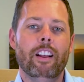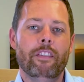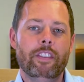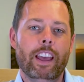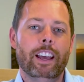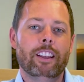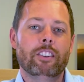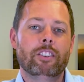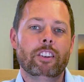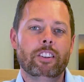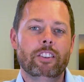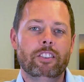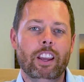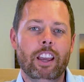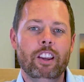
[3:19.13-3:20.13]
that
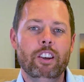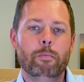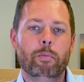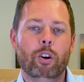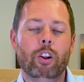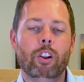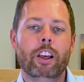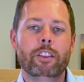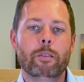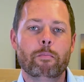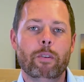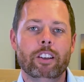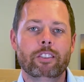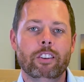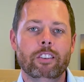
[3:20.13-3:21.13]
sustained pull on the
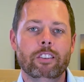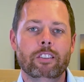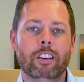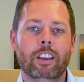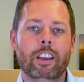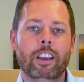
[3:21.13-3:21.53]
muscles